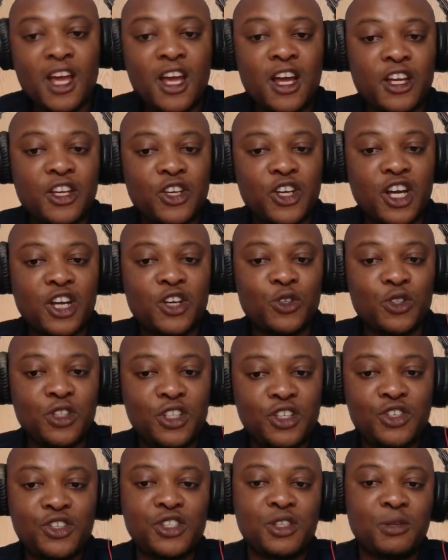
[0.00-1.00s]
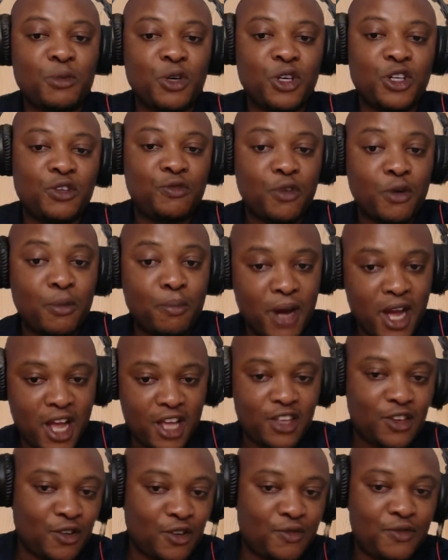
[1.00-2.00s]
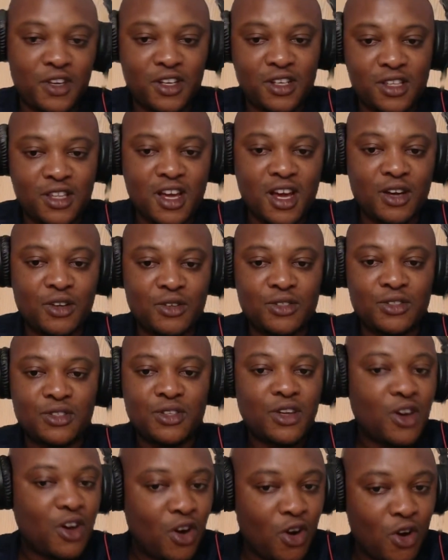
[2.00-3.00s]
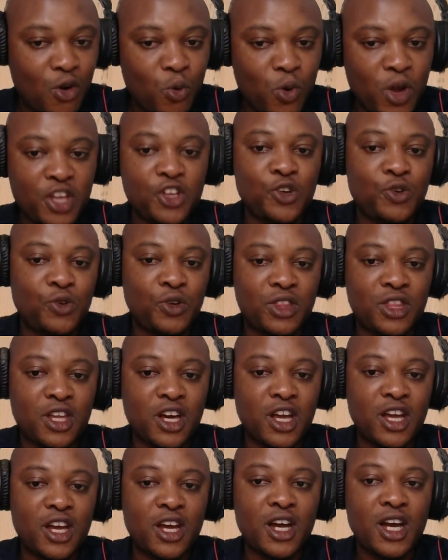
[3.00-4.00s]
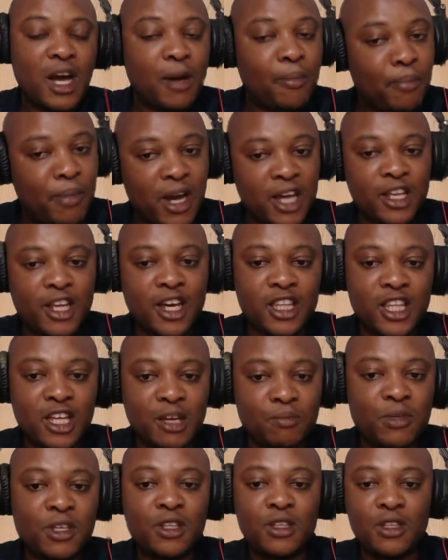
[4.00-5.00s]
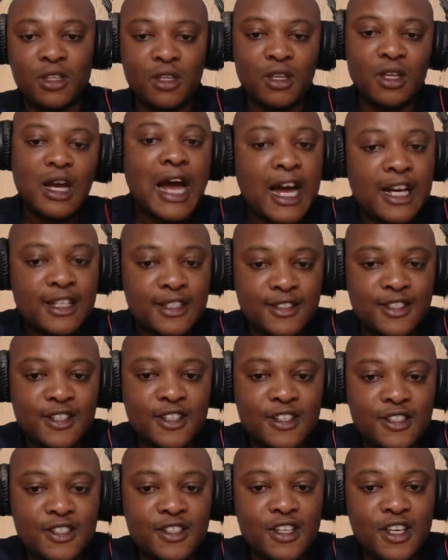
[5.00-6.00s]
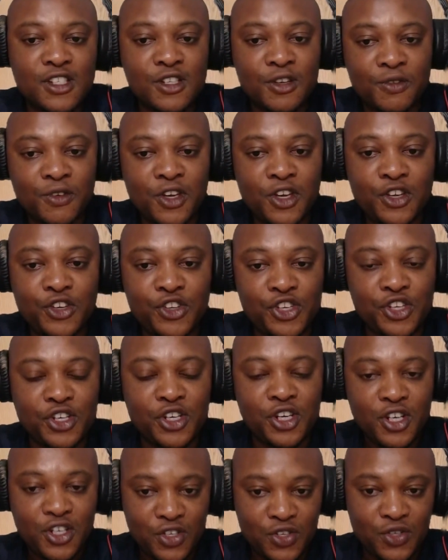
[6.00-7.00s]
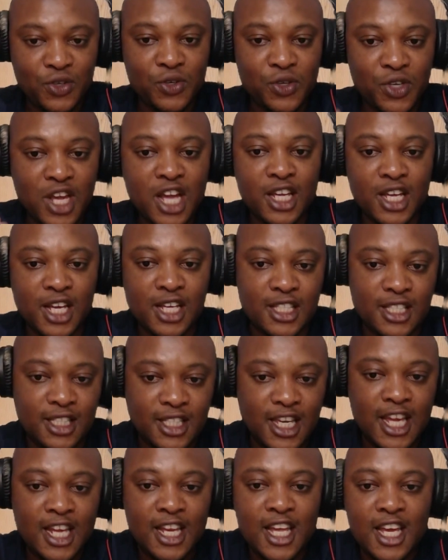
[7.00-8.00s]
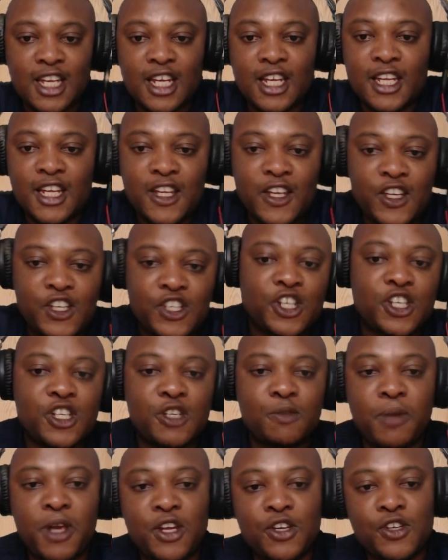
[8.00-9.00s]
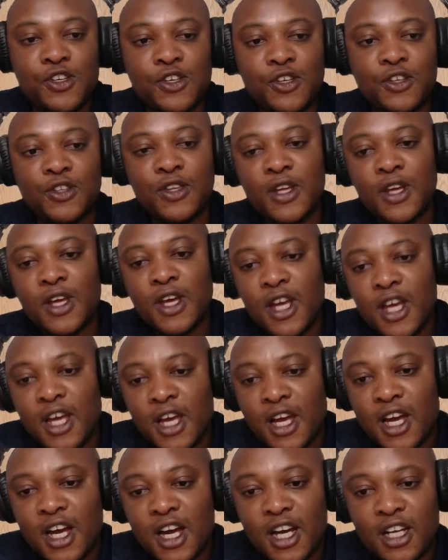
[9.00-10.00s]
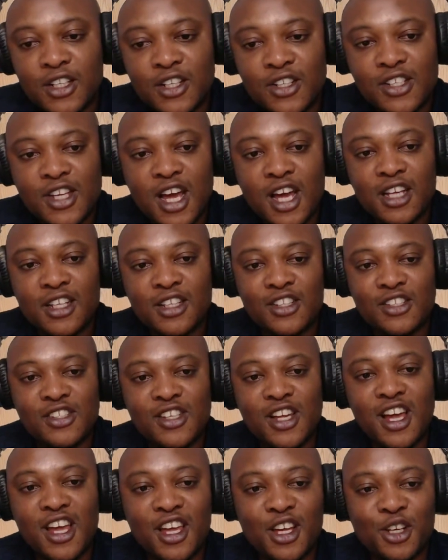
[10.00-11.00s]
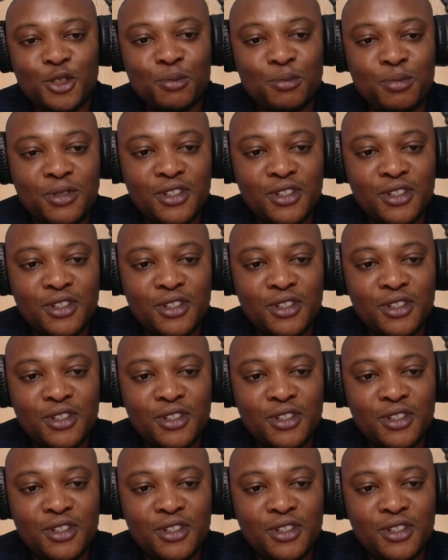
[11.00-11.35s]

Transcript: you can only use the money for buying your first house or when you retire. And by that, I mean at 60 years of age. So you can get it earlier than NHS pension. Does that help?